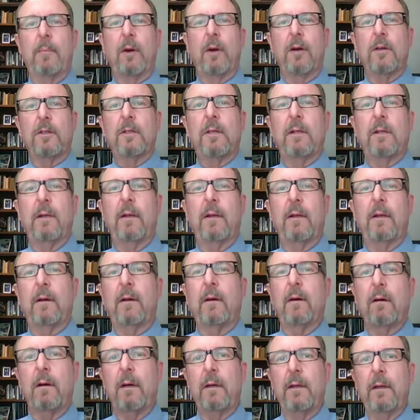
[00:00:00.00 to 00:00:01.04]
person in the
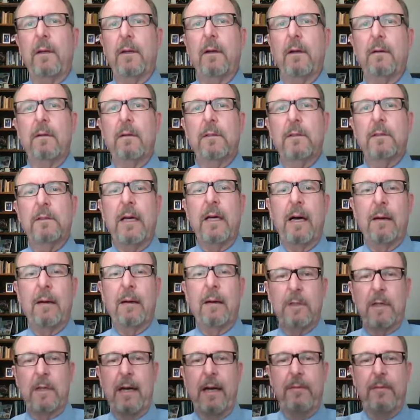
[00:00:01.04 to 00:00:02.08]
car, you know, to stop
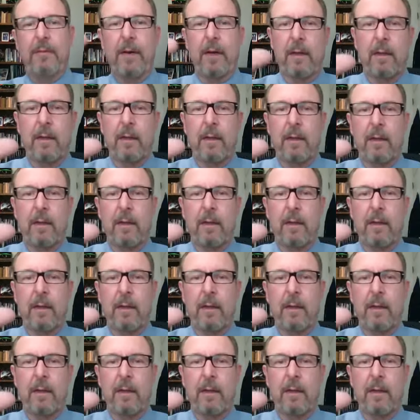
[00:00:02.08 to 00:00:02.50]
traffic,